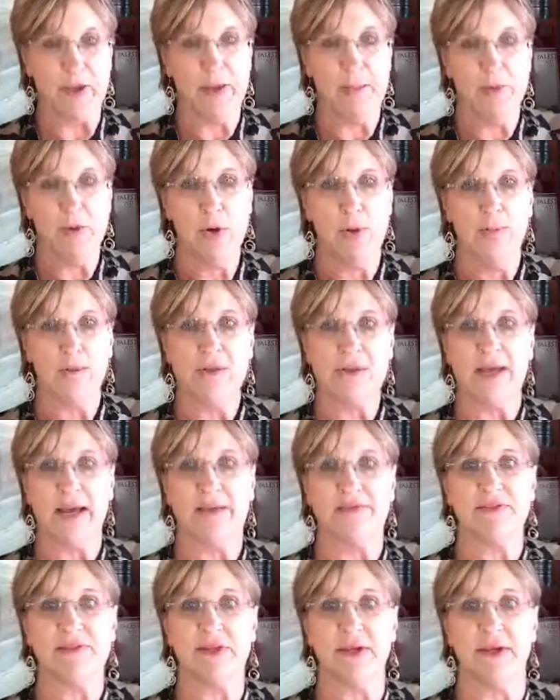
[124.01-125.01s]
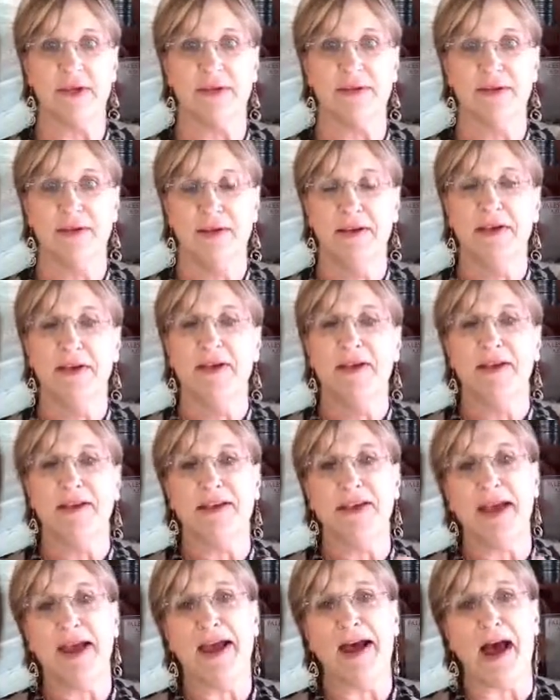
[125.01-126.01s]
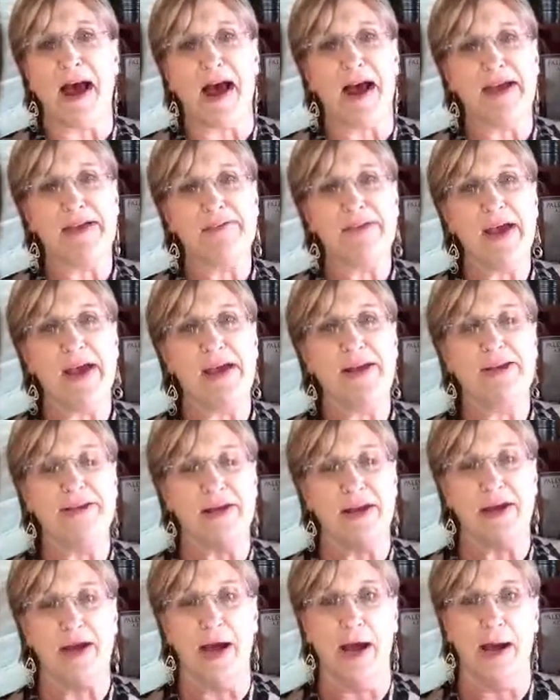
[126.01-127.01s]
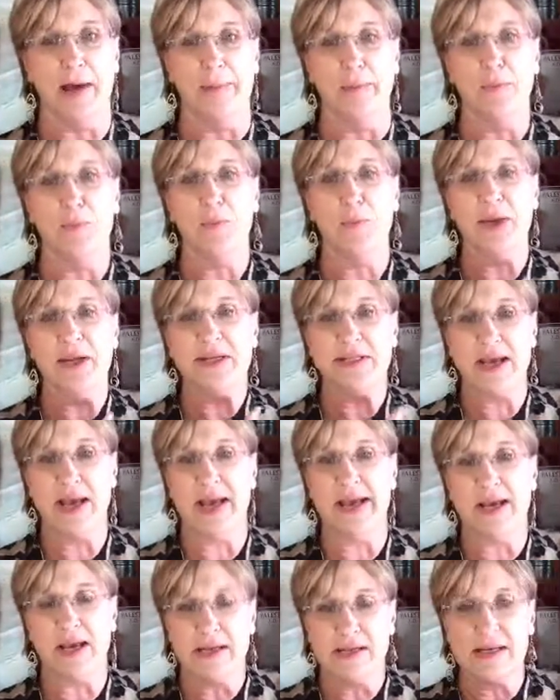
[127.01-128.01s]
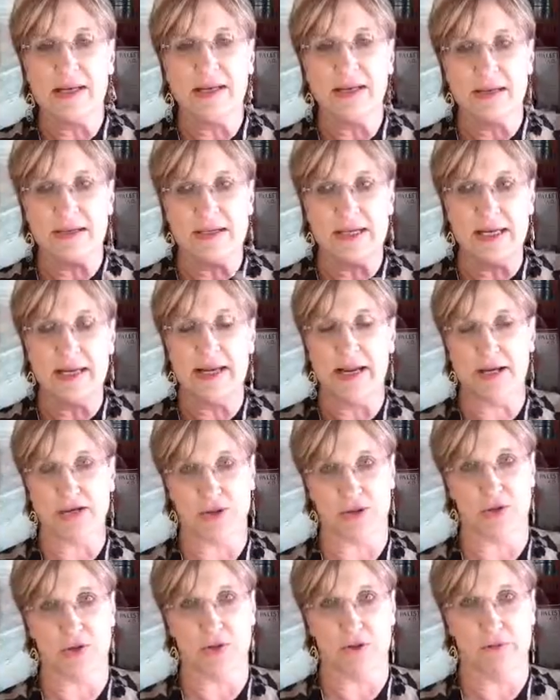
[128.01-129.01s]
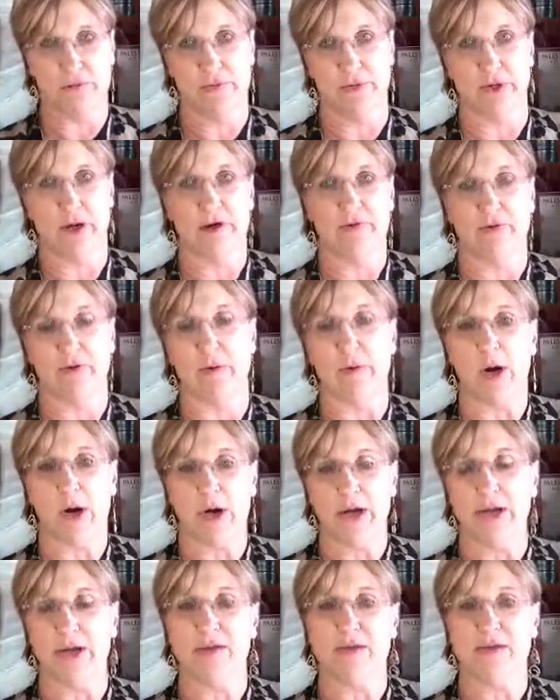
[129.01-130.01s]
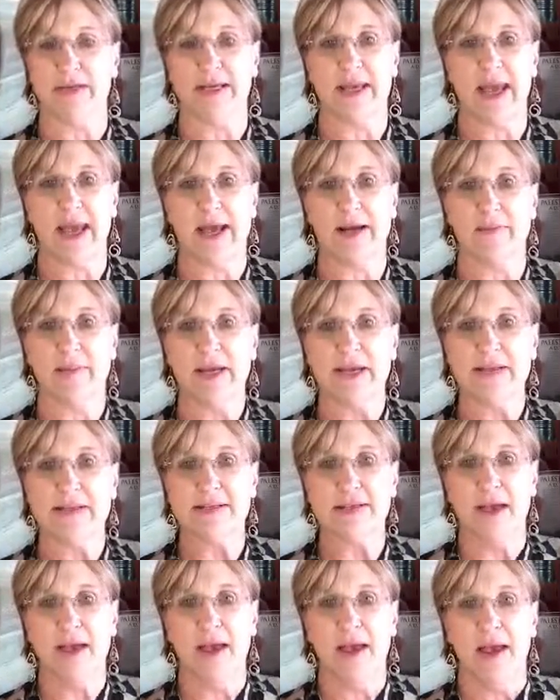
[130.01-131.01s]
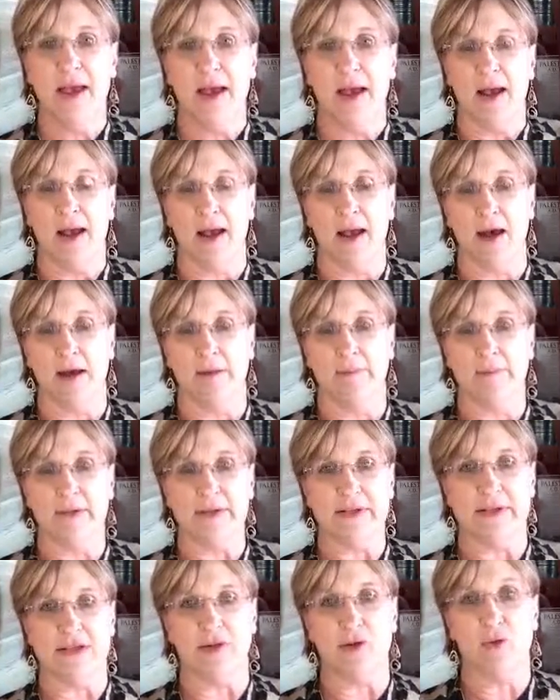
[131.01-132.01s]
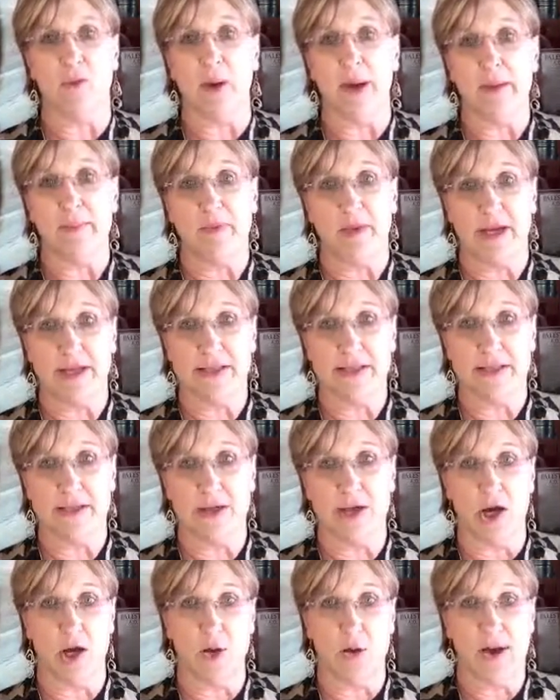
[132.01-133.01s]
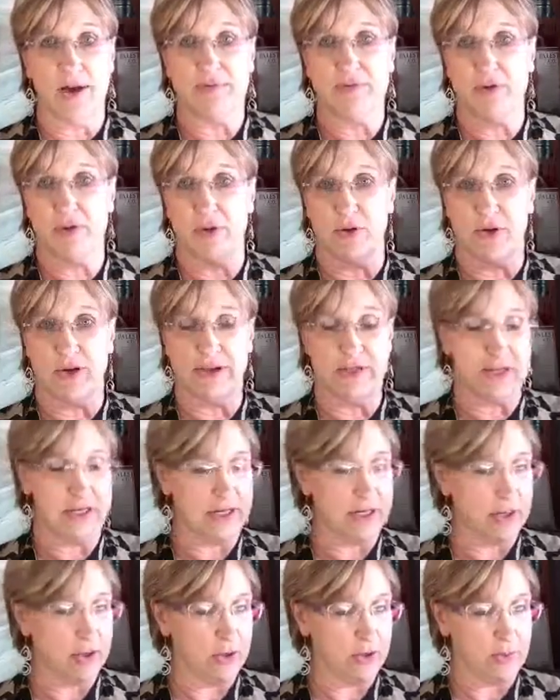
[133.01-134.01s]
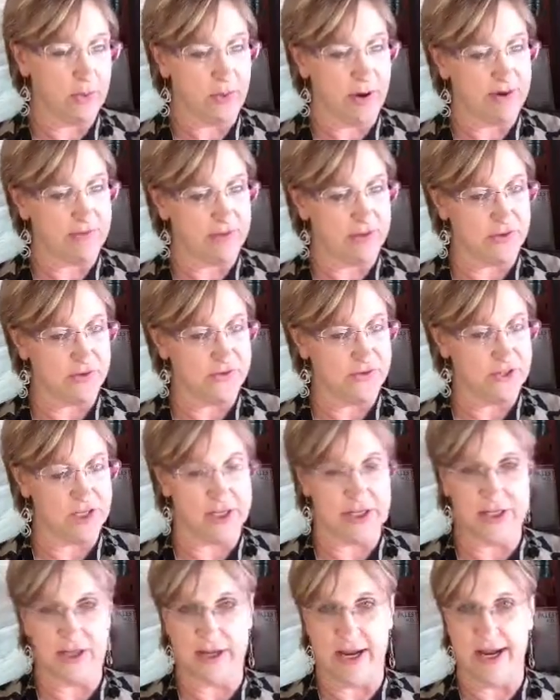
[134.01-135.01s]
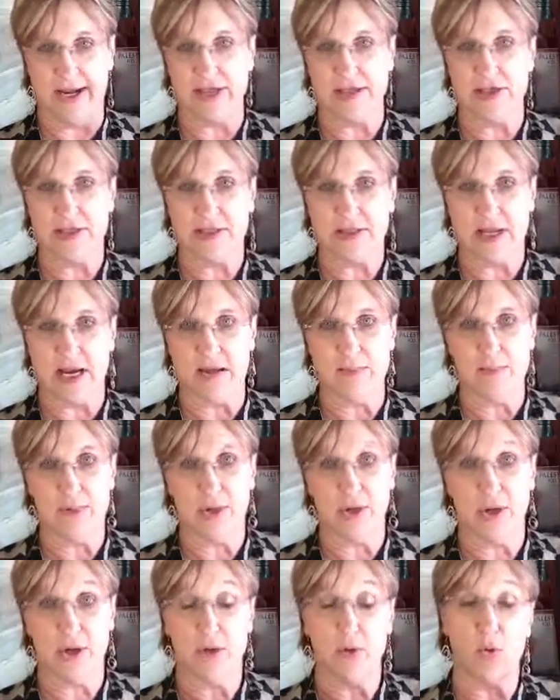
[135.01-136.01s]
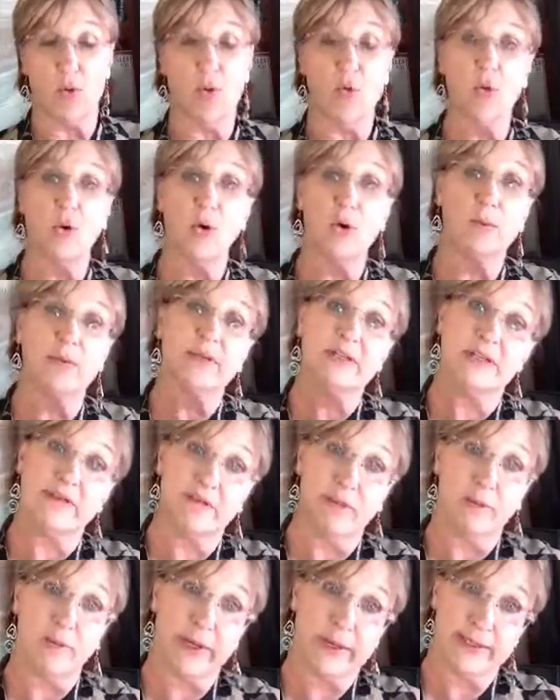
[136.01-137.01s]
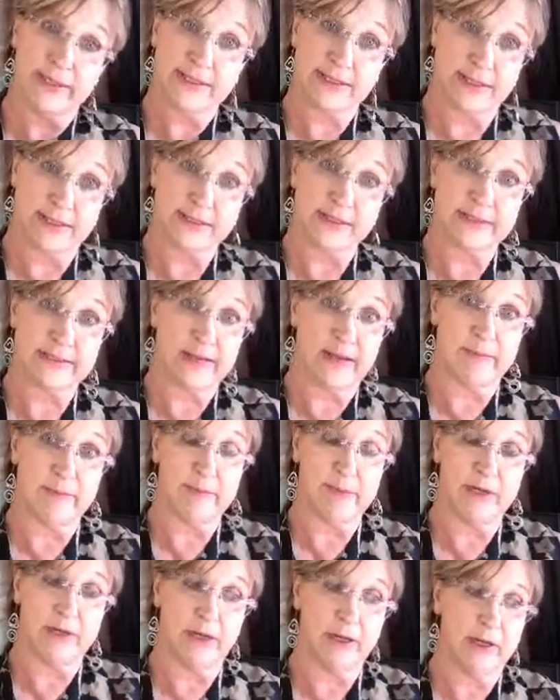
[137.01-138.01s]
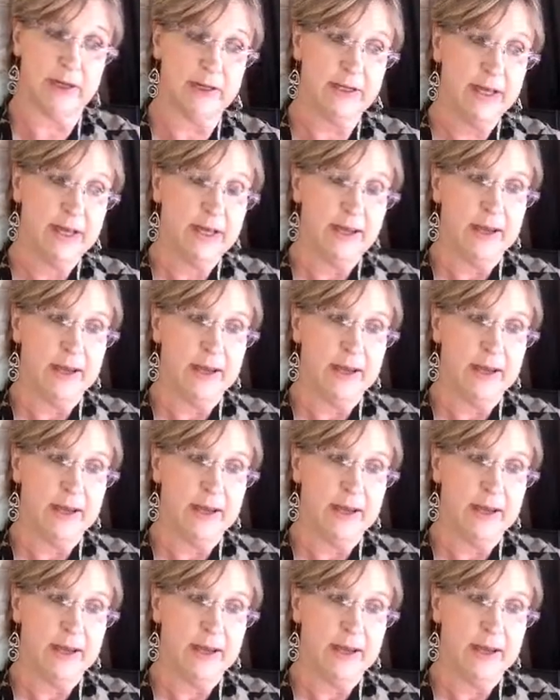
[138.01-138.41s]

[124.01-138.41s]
You almost have to, I've had, we take teenagers over there from Artios Academies. It's a great place to go after you've studied the ancient time period or medieval Renaissance time period.